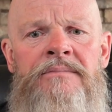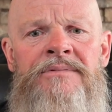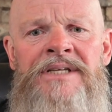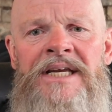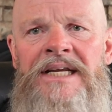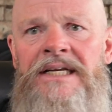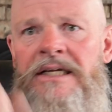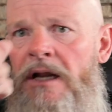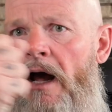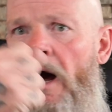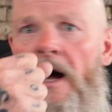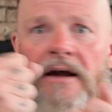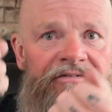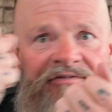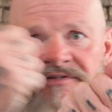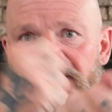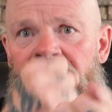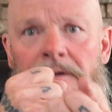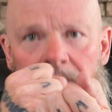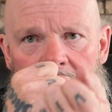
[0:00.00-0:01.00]
did not
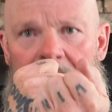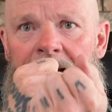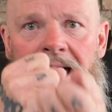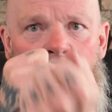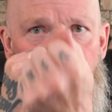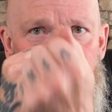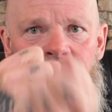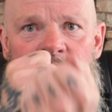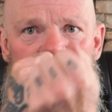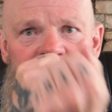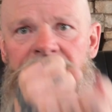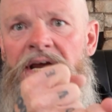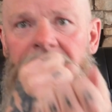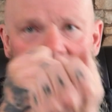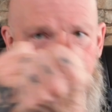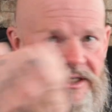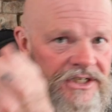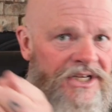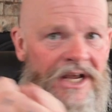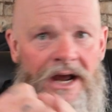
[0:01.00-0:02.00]
feel like I just
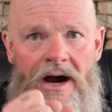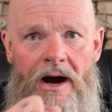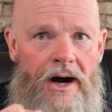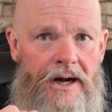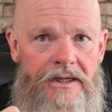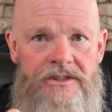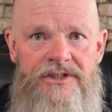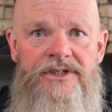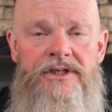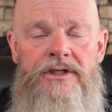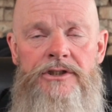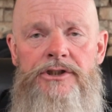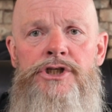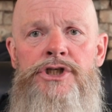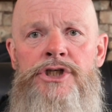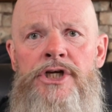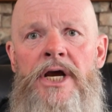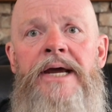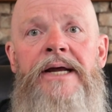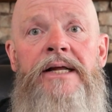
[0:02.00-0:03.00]
had this constant
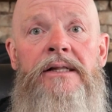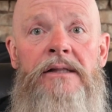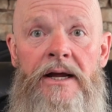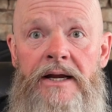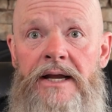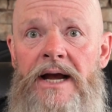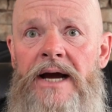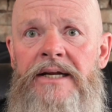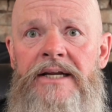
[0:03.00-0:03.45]
shake like